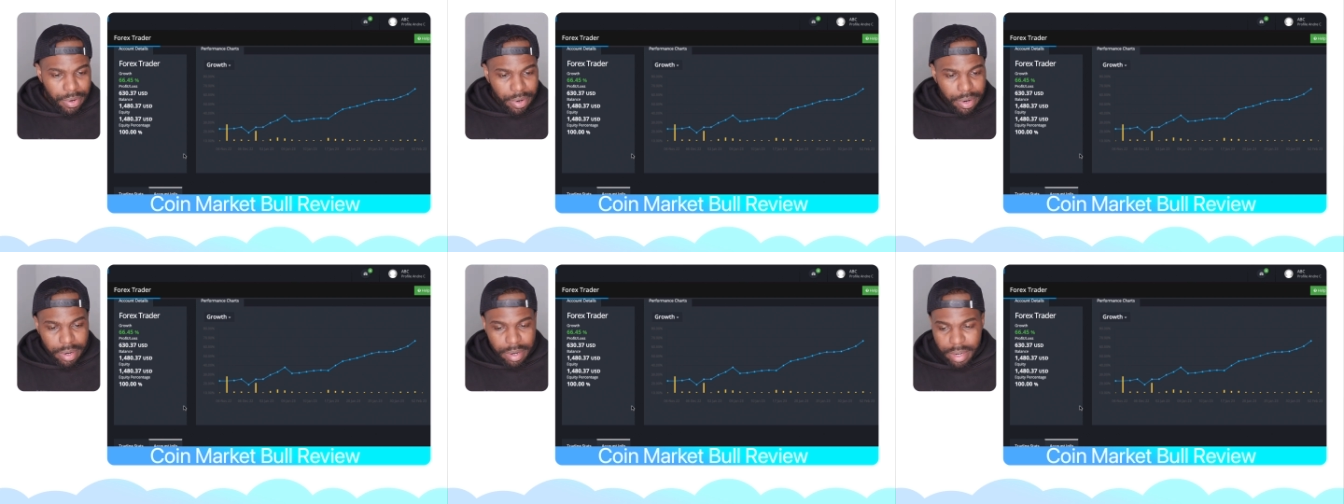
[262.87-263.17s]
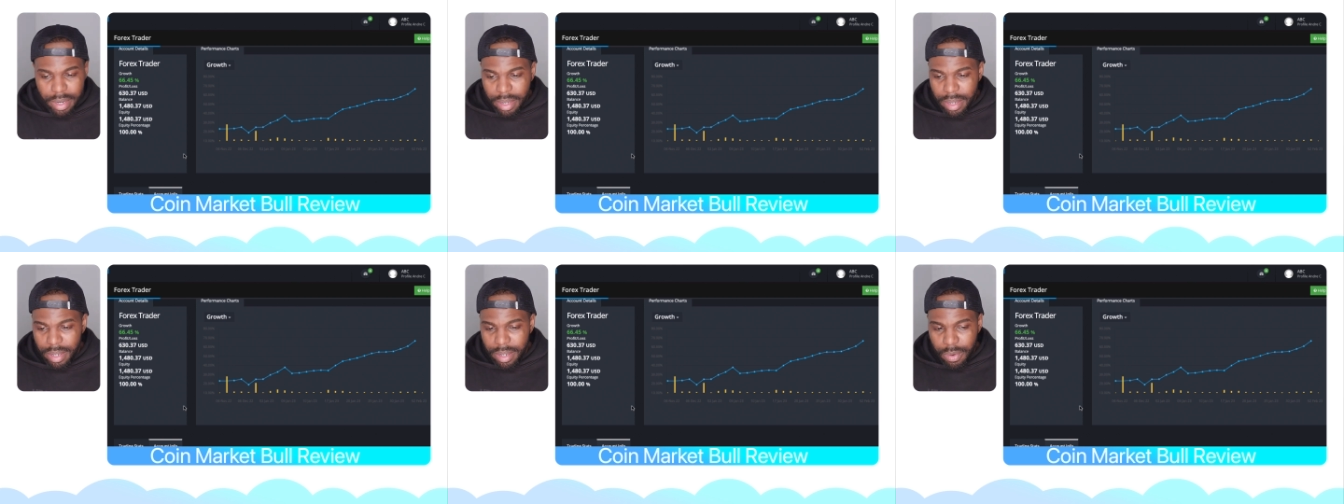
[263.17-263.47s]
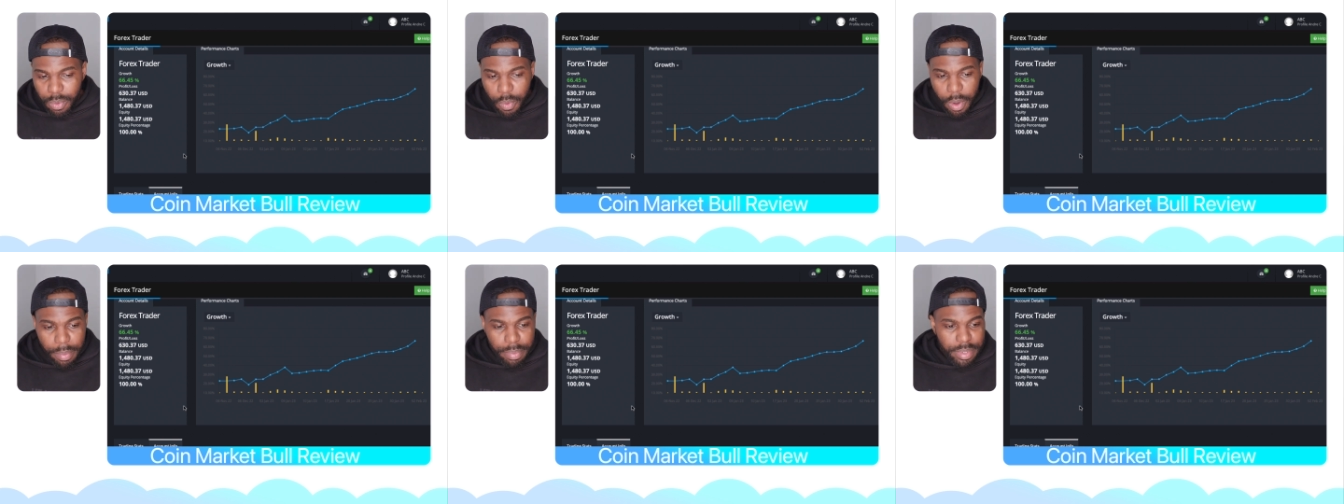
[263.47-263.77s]
or
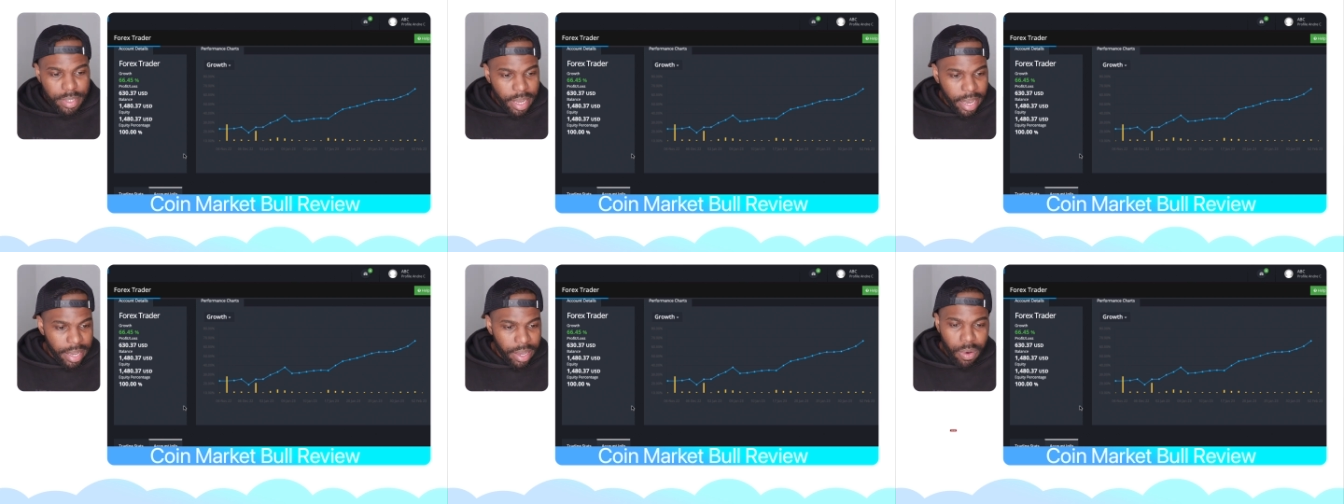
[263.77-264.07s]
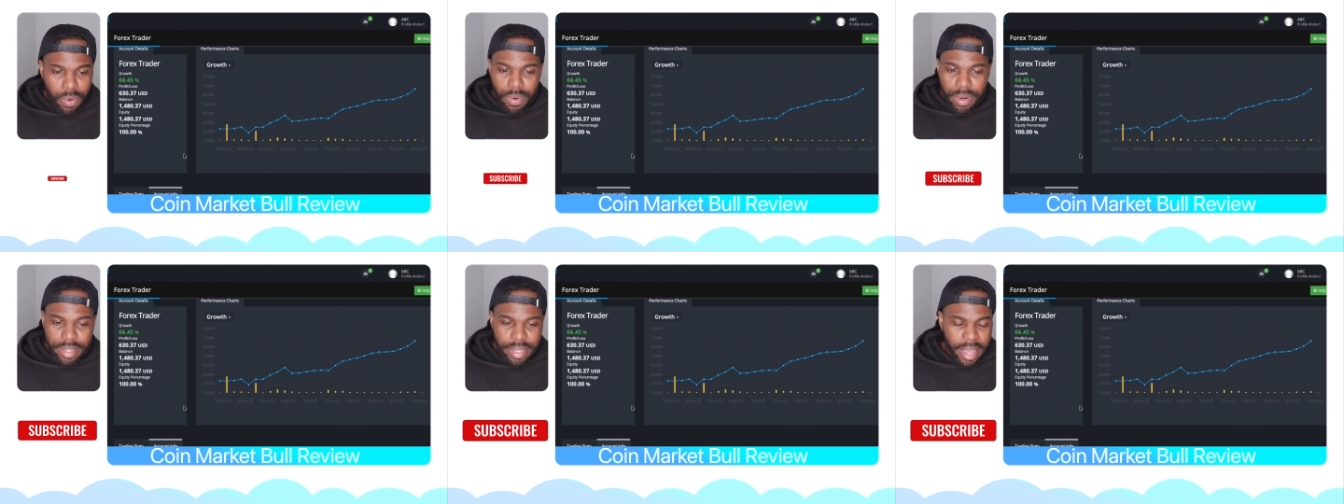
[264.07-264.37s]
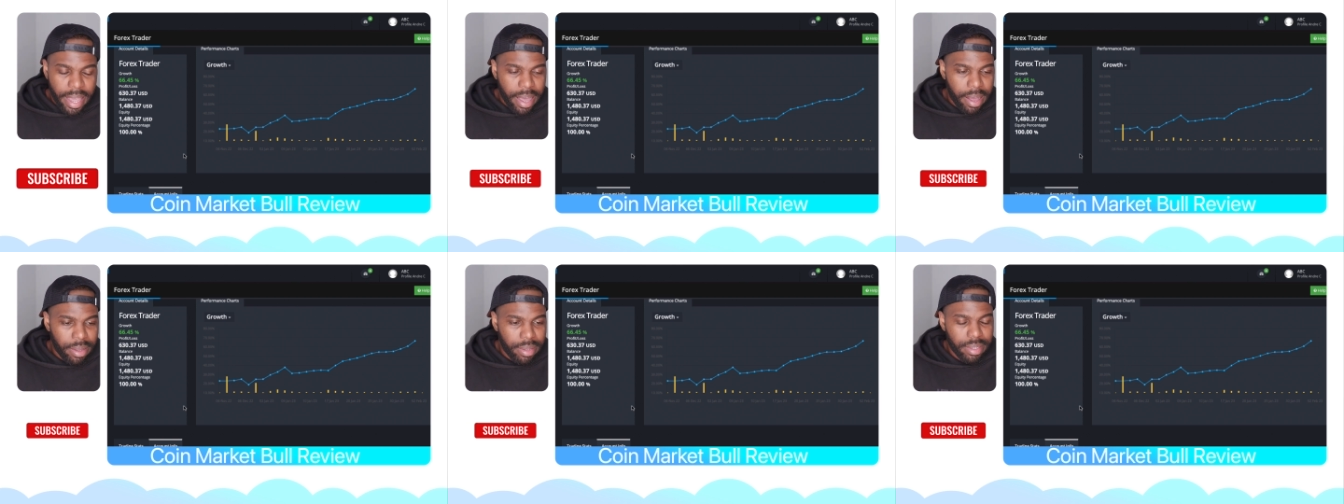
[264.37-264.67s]
website going
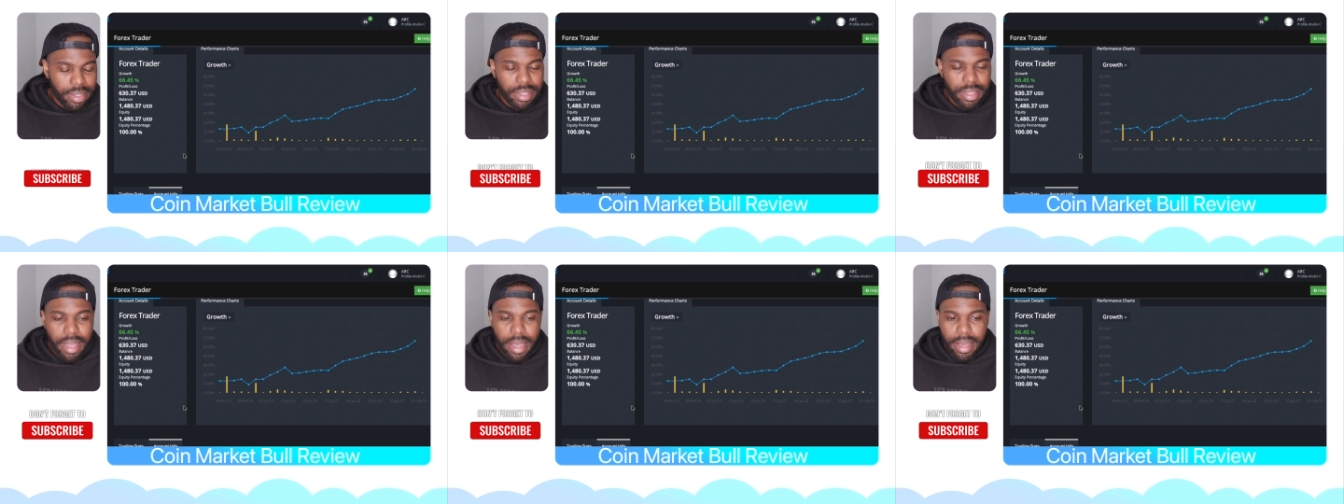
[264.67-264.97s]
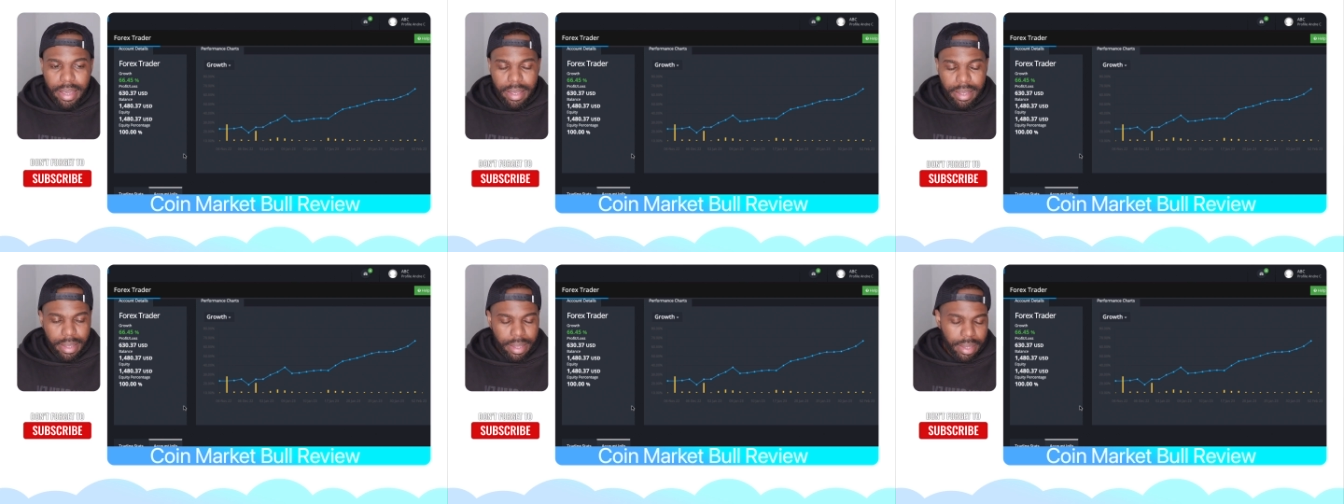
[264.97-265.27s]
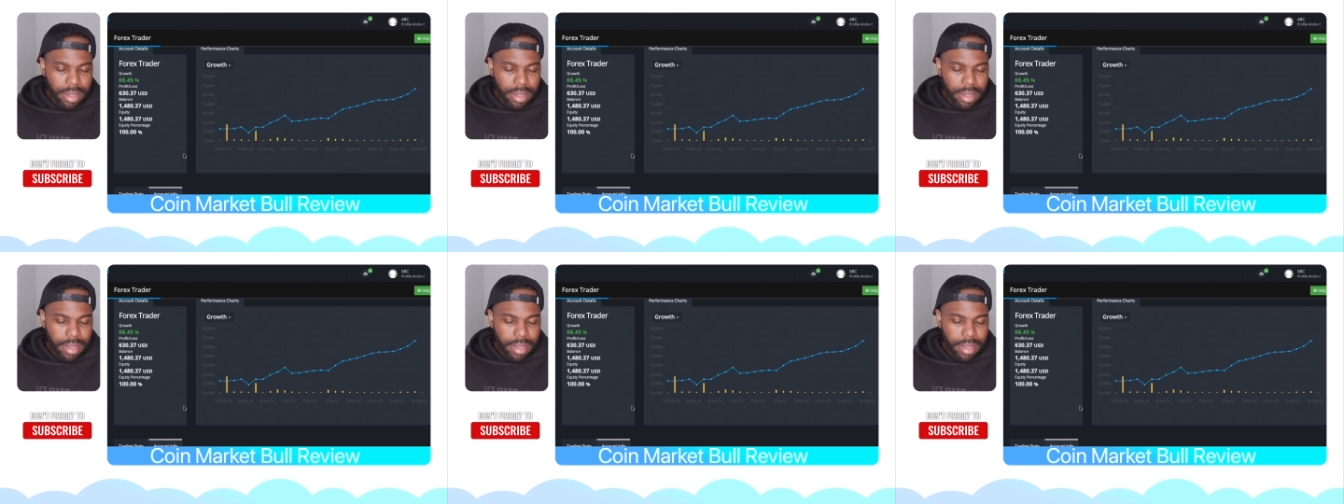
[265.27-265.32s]
down, like